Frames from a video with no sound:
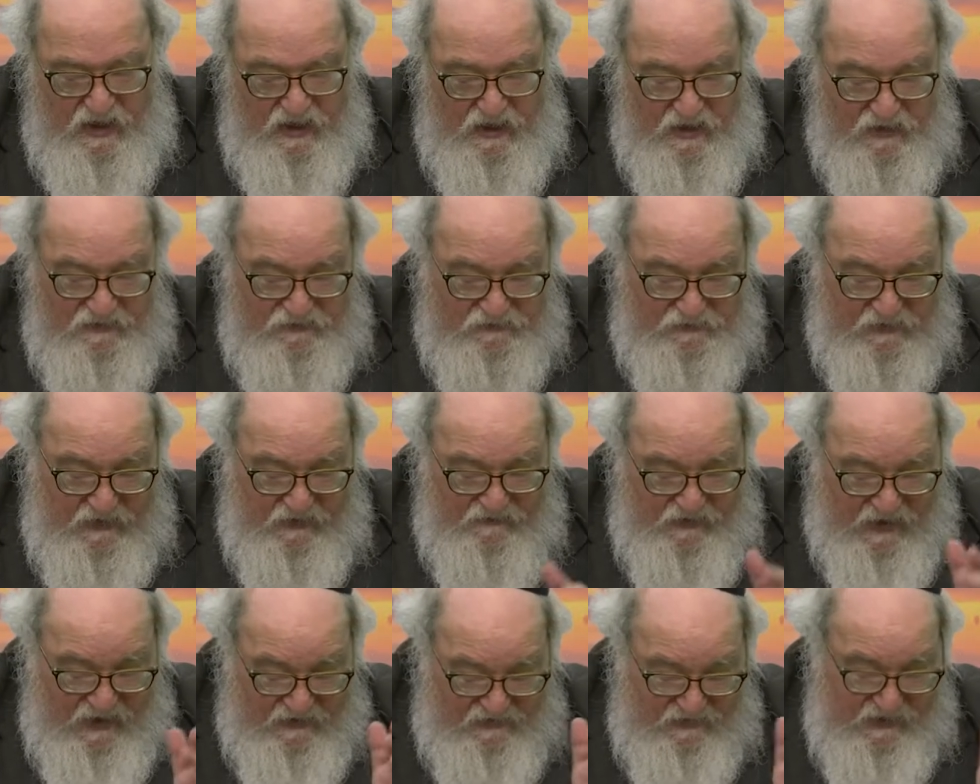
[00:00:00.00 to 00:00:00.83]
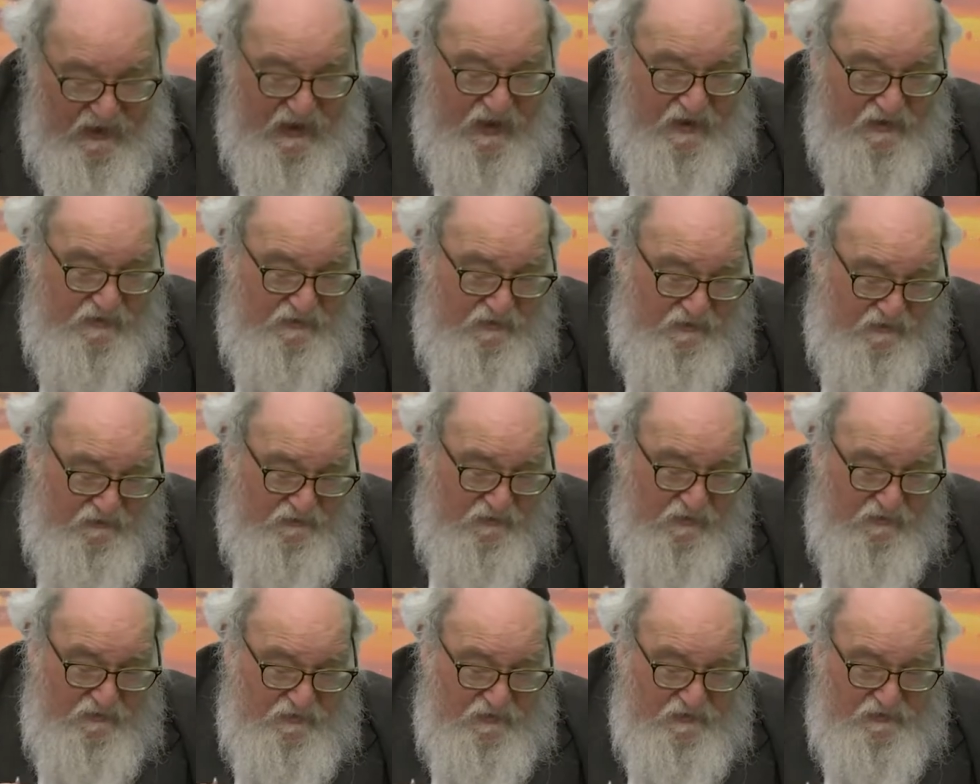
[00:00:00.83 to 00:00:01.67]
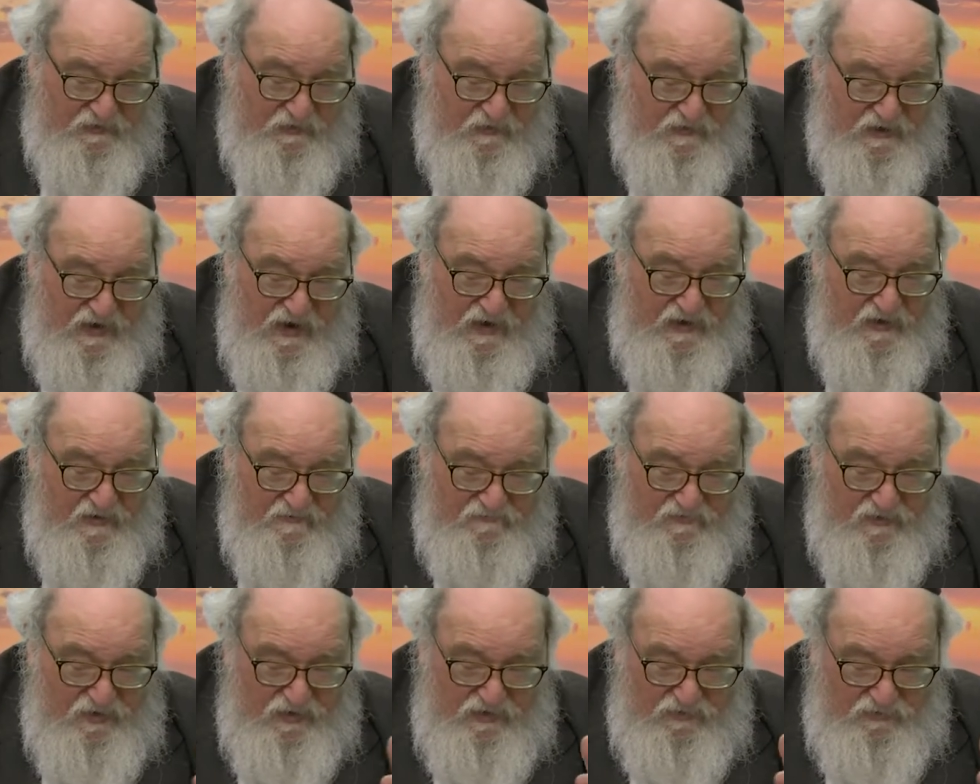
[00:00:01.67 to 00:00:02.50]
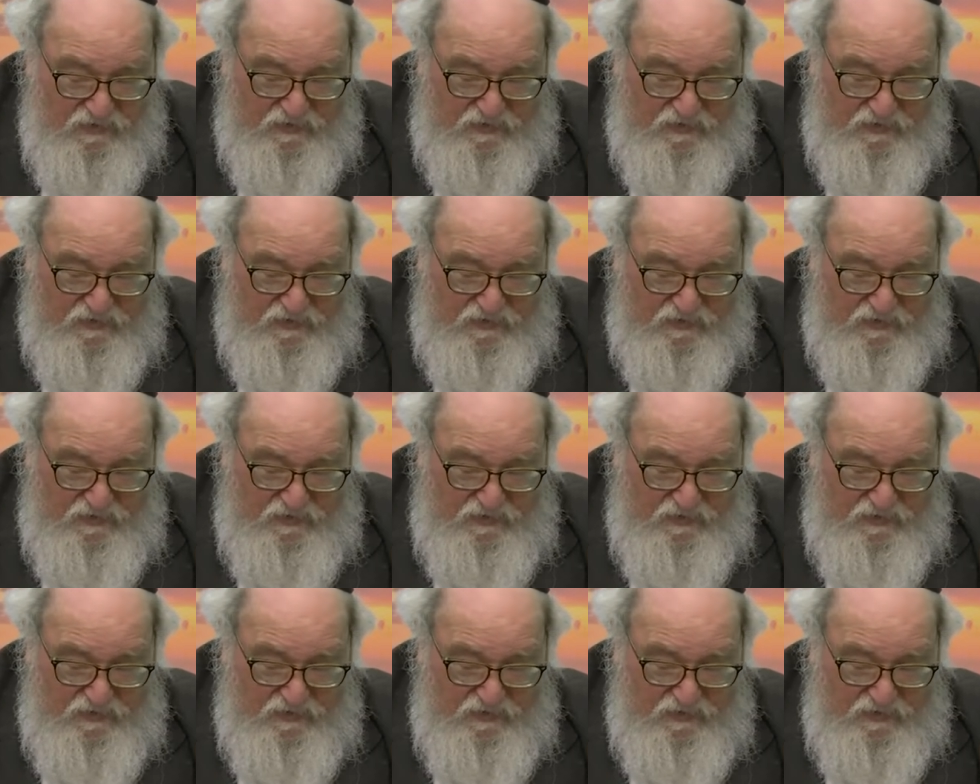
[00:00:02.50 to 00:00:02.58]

And then, so Yayav